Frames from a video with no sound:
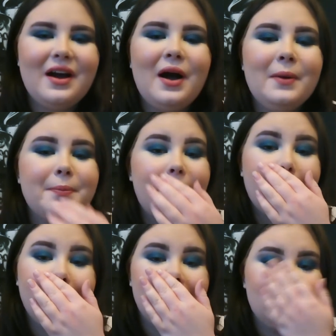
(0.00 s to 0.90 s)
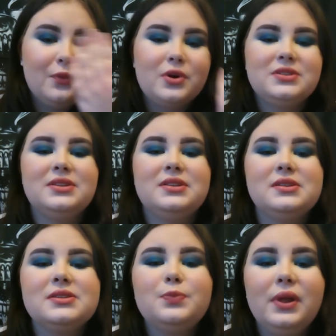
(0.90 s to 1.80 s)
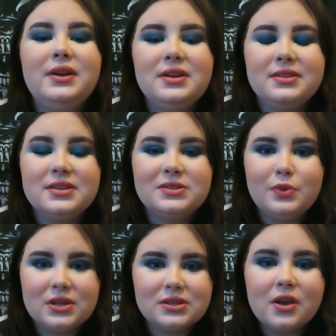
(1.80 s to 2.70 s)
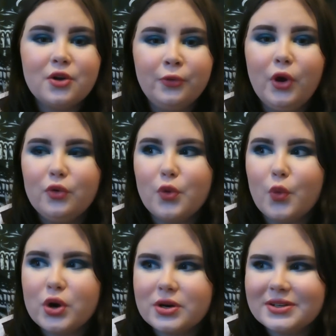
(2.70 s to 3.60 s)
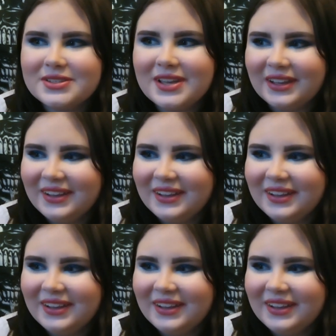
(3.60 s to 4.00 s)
I'm probably the worst at explaining this because I don't know the words.